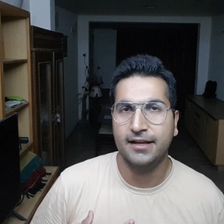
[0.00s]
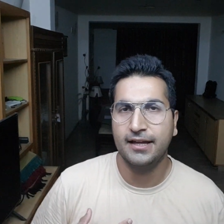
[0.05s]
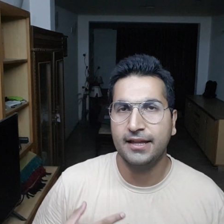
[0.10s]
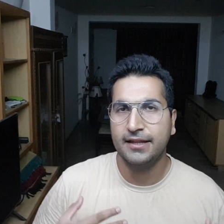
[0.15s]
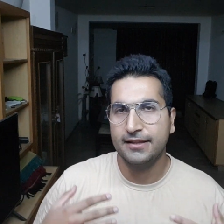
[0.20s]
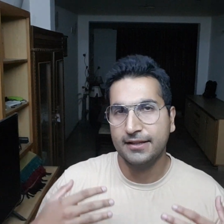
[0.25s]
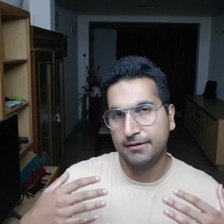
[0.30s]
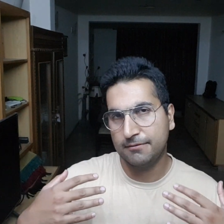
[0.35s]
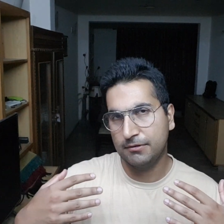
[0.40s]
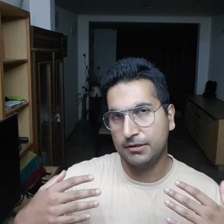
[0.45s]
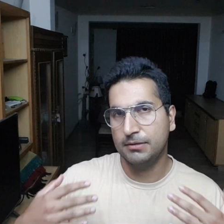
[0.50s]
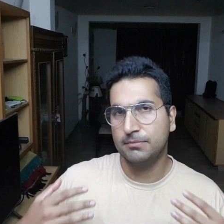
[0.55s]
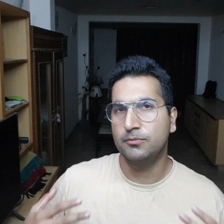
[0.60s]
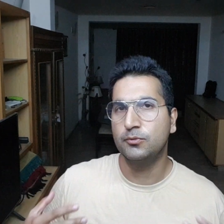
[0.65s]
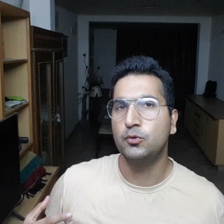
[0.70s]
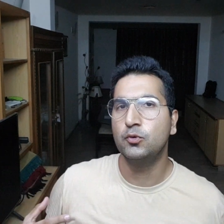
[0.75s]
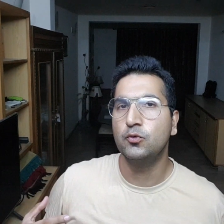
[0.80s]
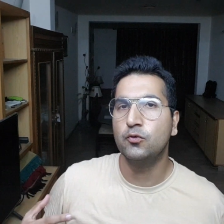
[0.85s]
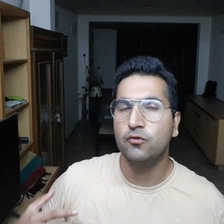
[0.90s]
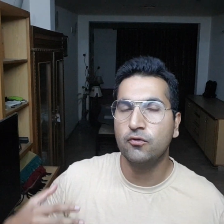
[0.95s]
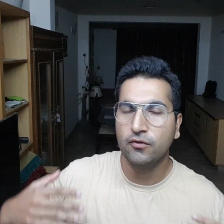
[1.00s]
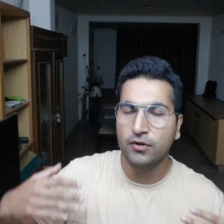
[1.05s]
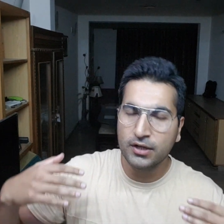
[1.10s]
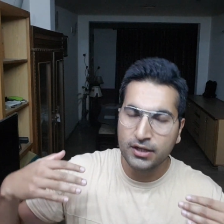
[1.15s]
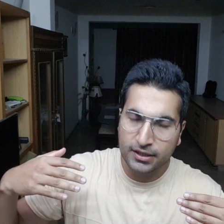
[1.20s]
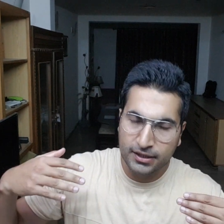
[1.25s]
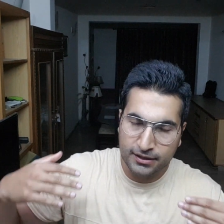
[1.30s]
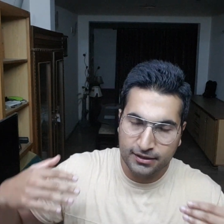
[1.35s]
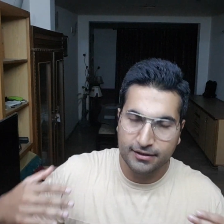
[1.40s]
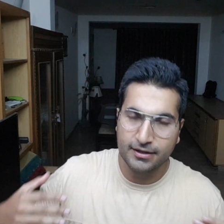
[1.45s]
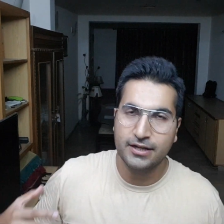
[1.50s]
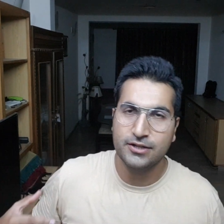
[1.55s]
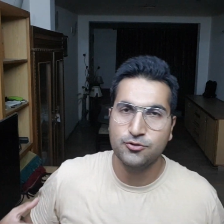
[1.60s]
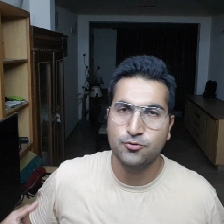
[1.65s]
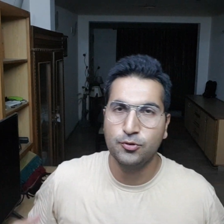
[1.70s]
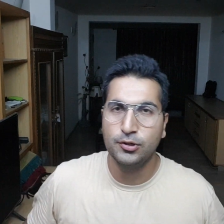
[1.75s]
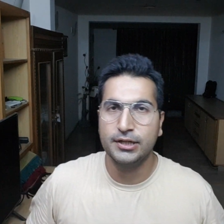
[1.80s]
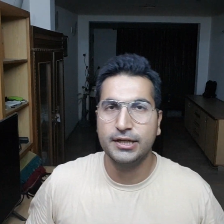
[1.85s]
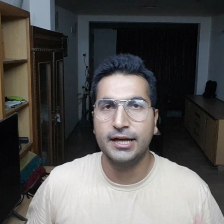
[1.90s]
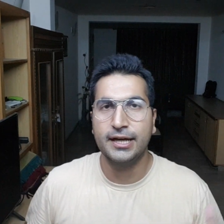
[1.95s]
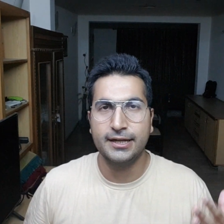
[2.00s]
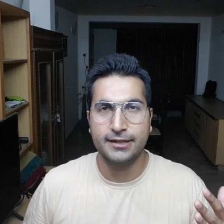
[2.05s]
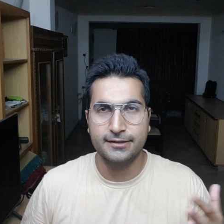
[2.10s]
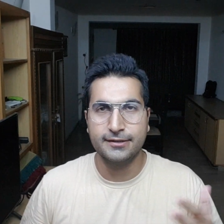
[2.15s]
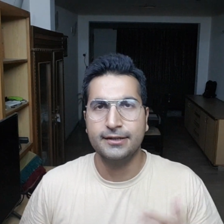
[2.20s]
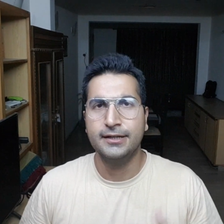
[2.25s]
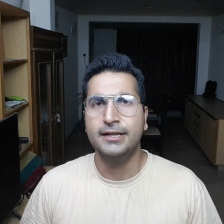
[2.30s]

and then we'll move gradually ahead.